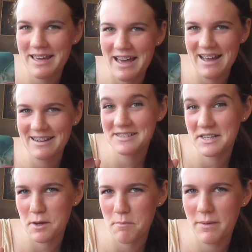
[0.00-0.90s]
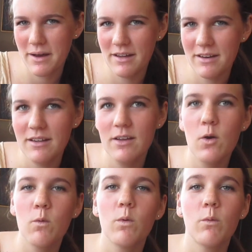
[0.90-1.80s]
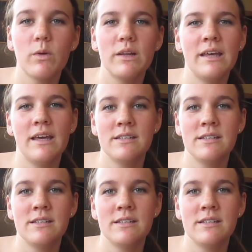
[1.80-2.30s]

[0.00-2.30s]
cat. It's like We're really pun. we're really into we're puns. Really